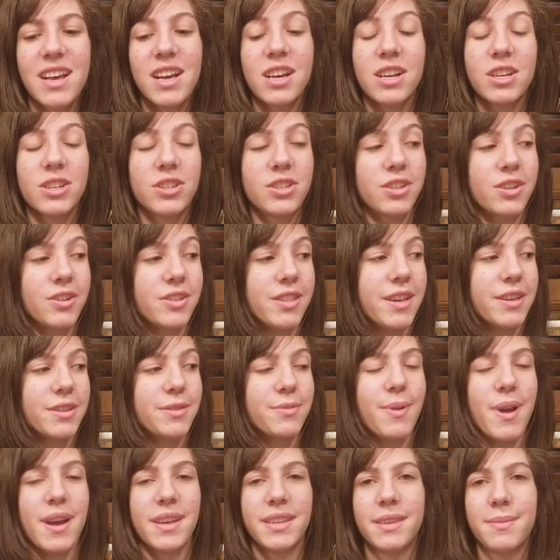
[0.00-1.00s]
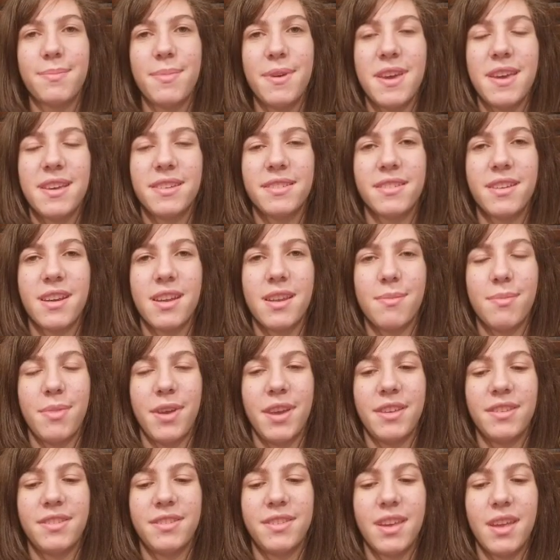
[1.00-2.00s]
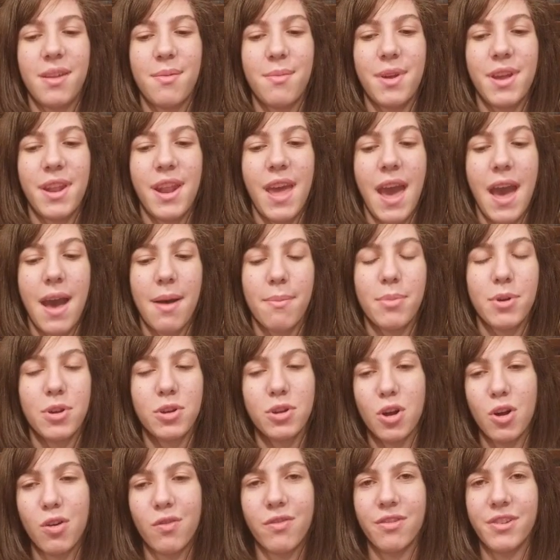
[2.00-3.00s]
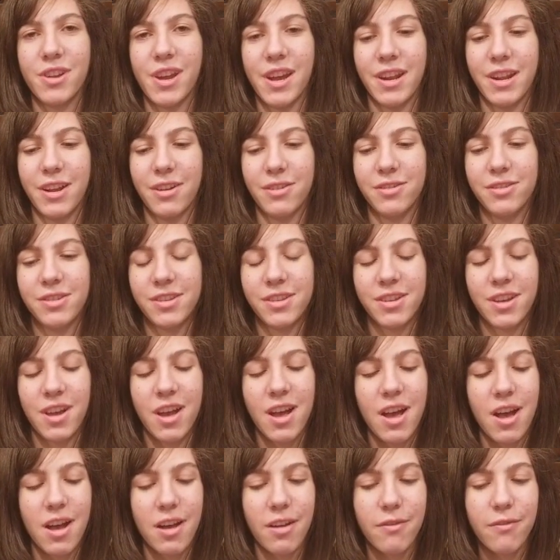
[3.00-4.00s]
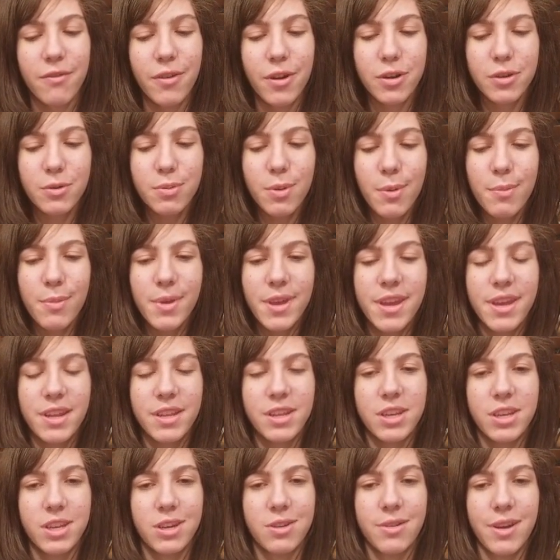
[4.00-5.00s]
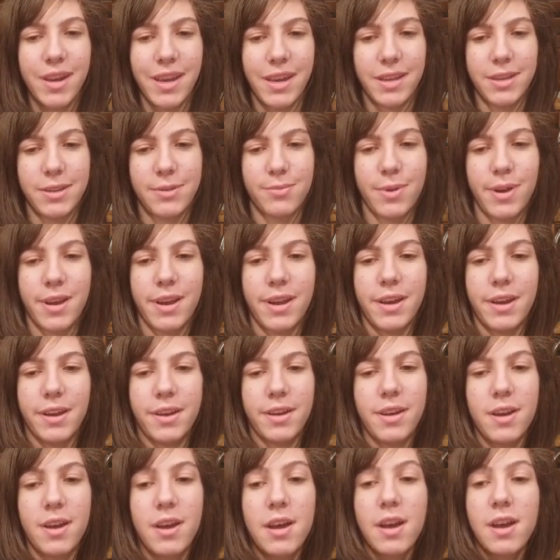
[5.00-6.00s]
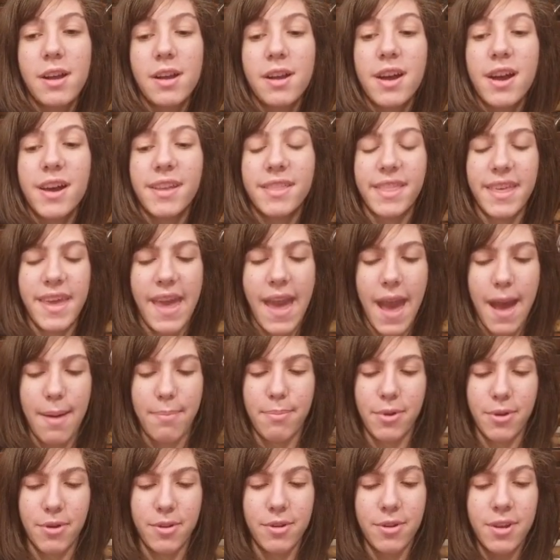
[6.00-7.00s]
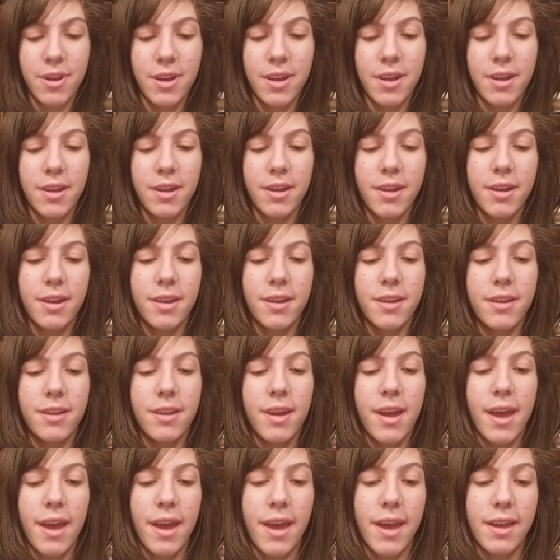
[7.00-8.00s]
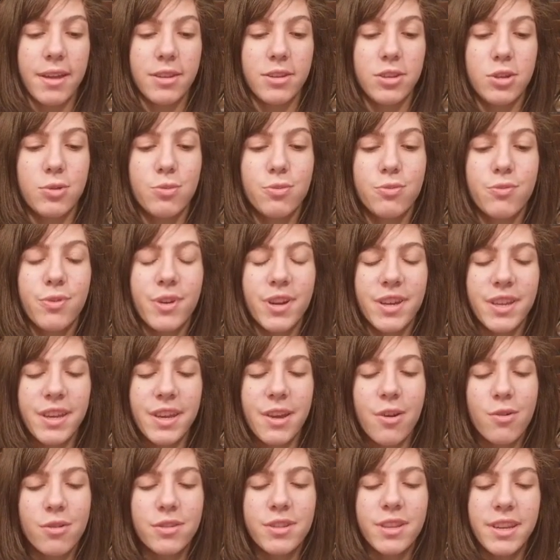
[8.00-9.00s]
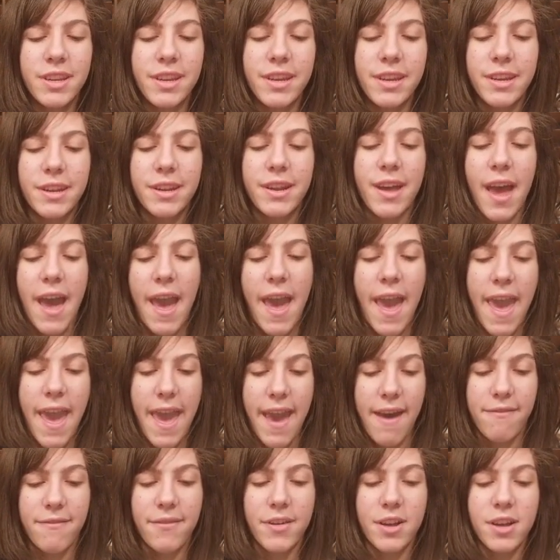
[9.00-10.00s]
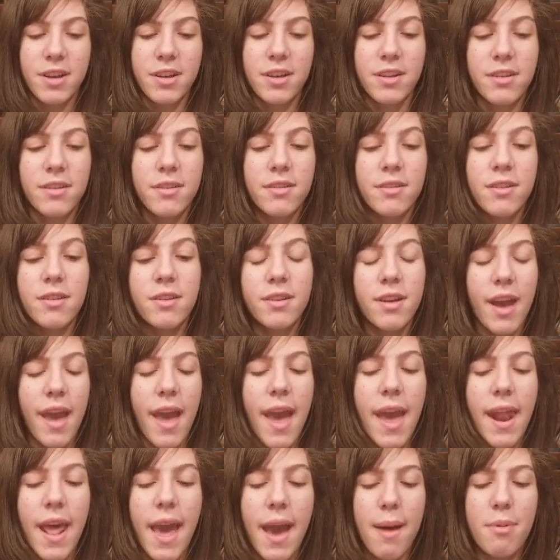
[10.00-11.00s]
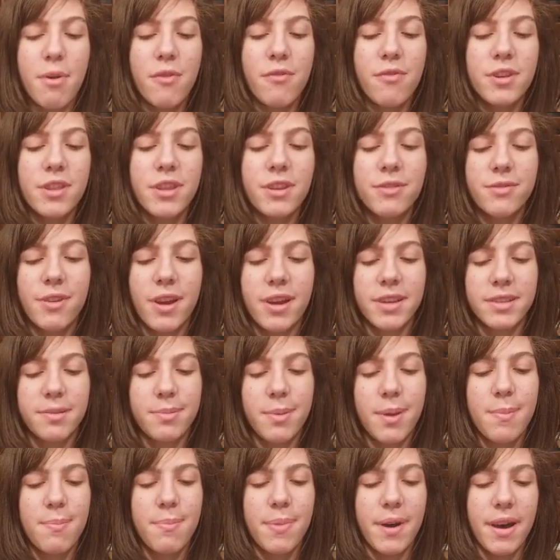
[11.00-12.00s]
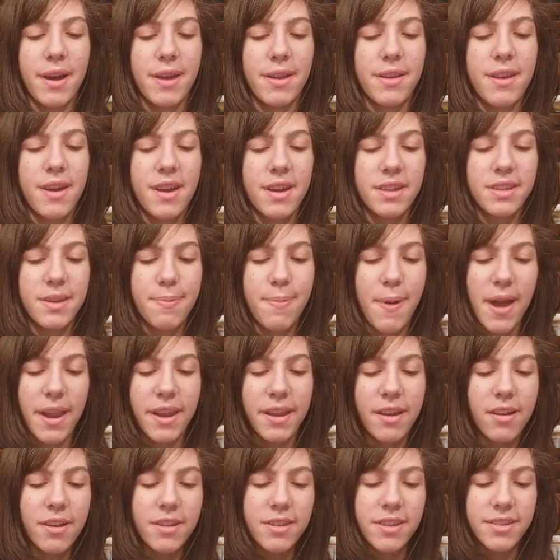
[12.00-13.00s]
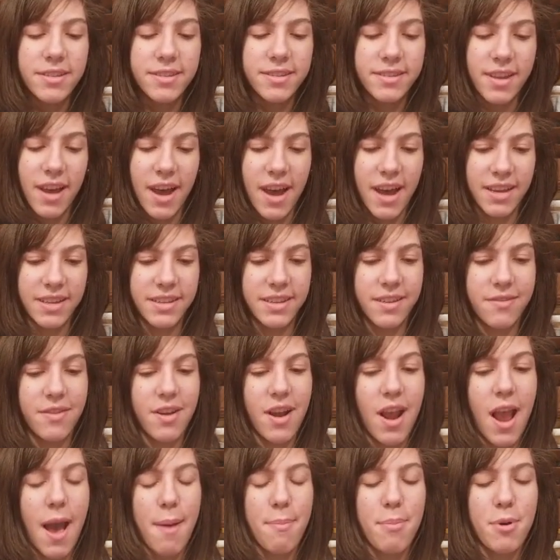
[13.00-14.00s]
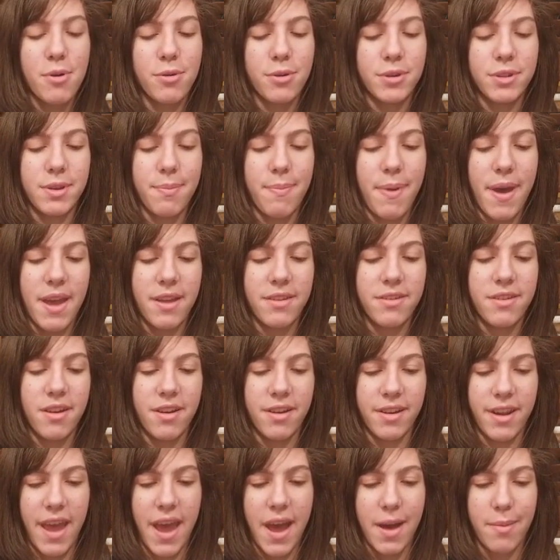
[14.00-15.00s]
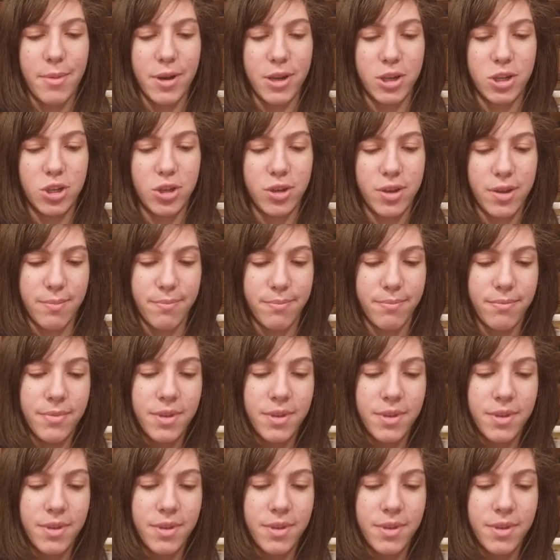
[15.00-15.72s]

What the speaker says: So this recipe is going to be cinnamon apple overnight oats. First, what we can do is we're going to cut the apple. And you really only need 1/2 of an apple for this recipe, but depending on the size of your apple, will depend on how much you can